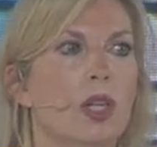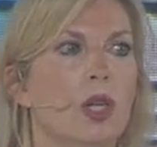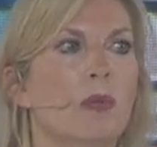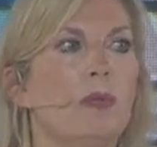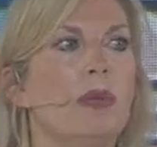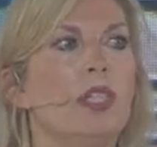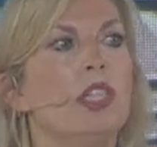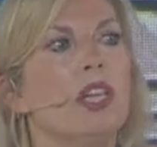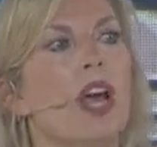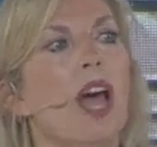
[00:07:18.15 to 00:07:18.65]

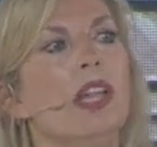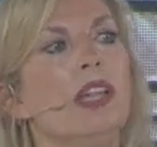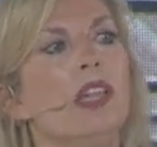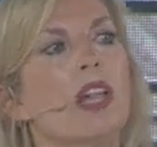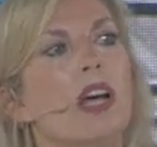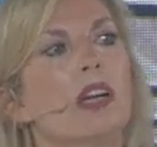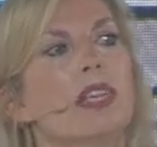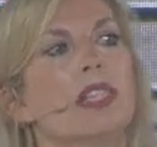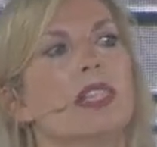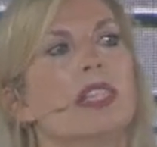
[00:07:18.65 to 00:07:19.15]
which
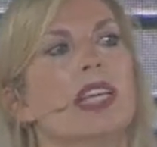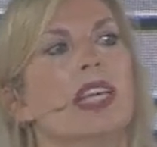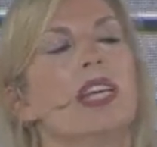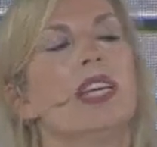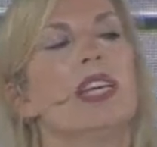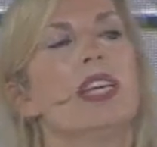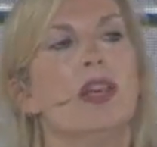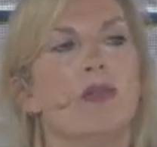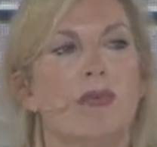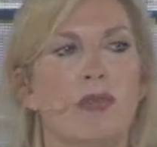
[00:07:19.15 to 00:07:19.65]
unlocks
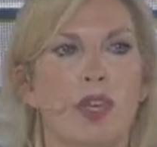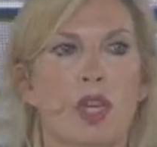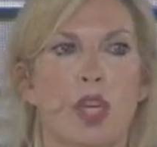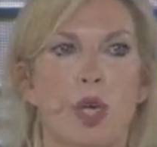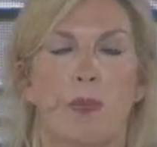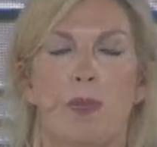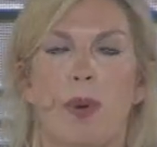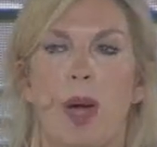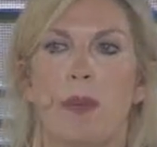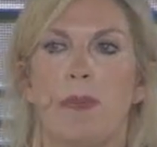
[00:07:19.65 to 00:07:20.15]

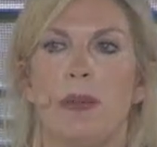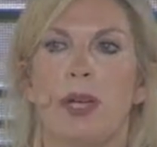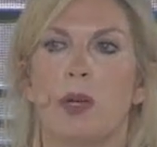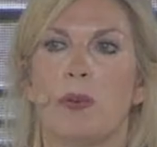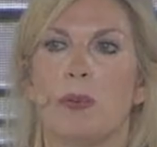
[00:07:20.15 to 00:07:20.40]
significant public